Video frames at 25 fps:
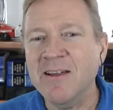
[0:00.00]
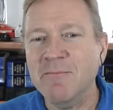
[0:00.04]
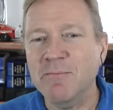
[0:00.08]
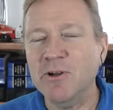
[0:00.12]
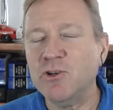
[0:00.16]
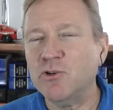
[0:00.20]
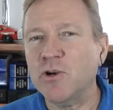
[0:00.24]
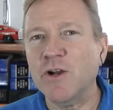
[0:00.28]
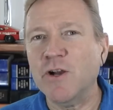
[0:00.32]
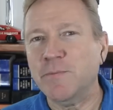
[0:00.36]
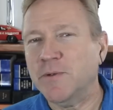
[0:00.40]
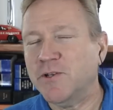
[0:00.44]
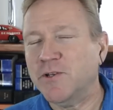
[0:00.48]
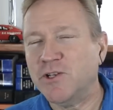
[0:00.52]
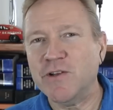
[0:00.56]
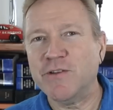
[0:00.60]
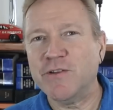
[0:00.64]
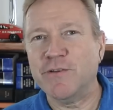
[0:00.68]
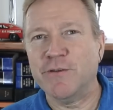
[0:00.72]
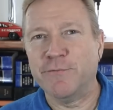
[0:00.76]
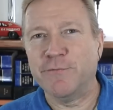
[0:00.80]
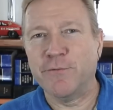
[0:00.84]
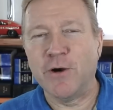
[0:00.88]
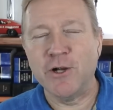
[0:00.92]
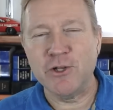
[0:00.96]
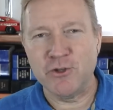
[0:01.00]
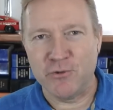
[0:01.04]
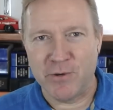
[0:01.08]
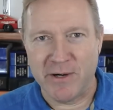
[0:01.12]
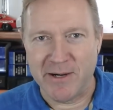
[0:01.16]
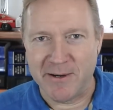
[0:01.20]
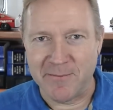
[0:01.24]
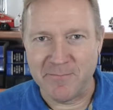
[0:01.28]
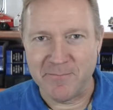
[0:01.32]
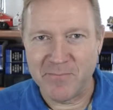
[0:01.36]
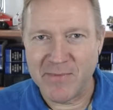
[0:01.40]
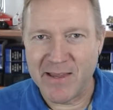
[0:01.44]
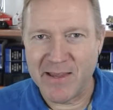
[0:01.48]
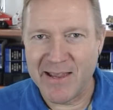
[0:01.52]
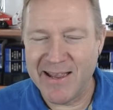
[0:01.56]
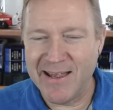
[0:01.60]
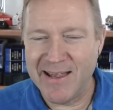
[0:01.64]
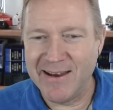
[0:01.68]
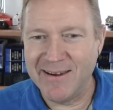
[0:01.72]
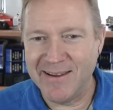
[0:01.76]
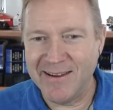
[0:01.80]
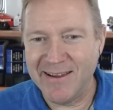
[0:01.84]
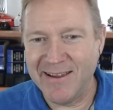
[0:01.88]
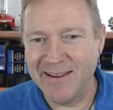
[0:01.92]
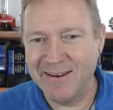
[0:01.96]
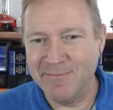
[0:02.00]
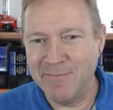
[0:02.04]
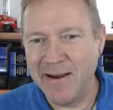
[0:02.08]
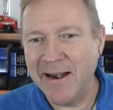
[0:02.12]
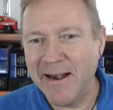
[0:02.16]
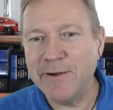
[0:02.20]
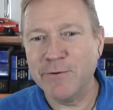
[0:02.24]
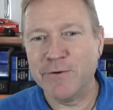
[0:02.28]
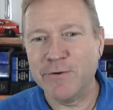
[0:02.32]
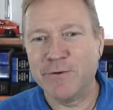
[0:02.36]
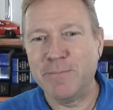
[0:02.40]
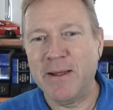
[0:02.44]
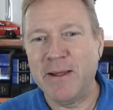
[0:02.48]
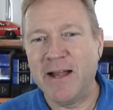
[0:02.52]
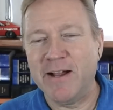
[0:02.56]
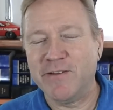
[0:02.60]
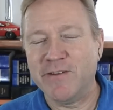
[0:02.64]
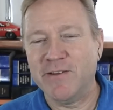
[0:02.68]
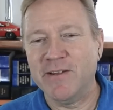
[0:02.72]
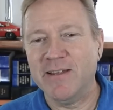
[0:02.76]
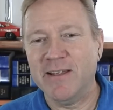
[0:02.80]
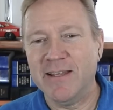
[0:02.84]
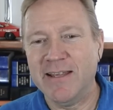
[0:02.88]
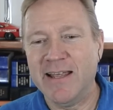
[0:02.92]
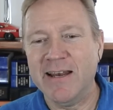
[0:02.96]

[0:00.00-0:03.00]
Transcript: But trust me, it's just as frustrating. And in many respects,